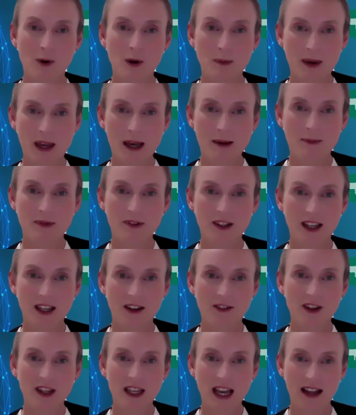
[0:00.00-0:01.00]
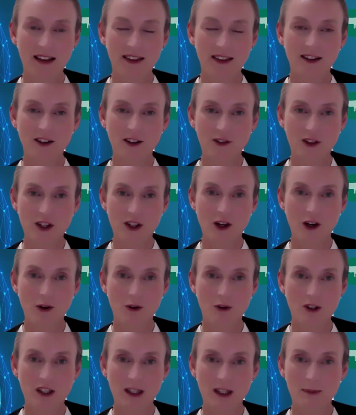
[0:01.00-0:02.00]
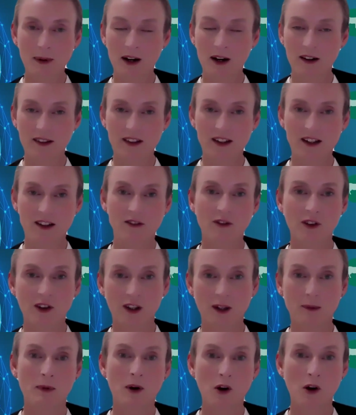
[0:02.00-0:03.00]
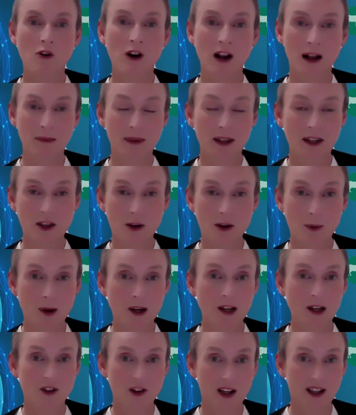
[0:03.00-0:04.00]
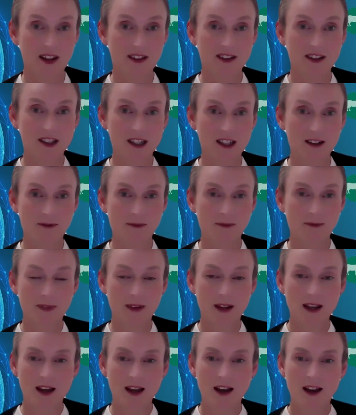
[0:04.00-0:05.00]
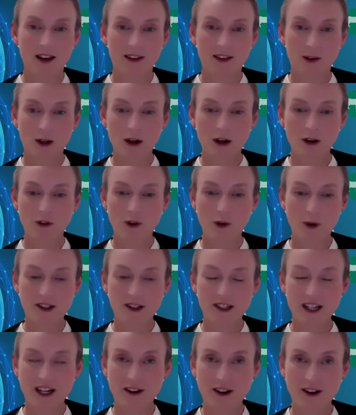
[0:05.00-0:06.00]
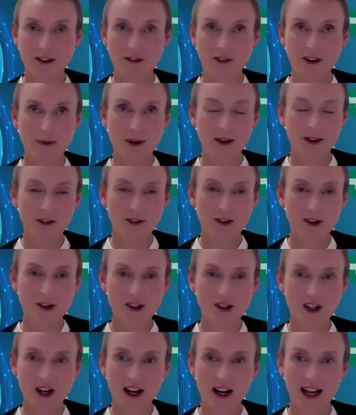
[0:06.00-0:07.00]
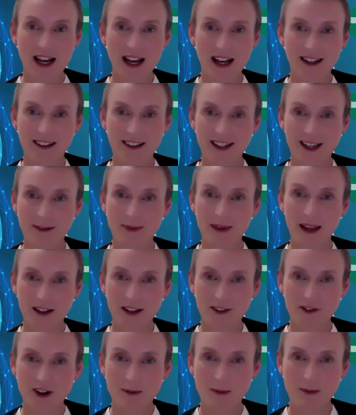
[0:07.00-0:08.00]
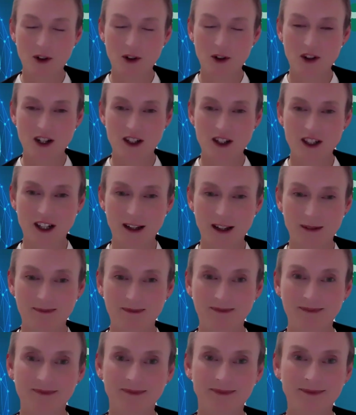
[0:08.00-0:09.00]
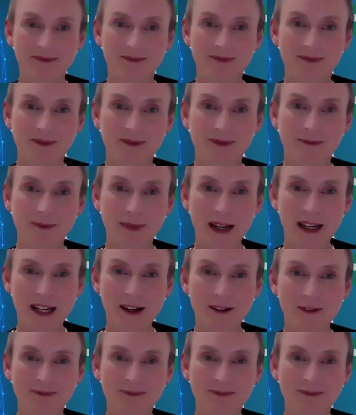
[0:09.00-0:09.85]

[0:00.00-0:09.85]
we'll be able to give you the answer if you go to the person for the programme that you were interested in. So I look forward to hearing from you in the future, and thanks very much for your time. Bye now.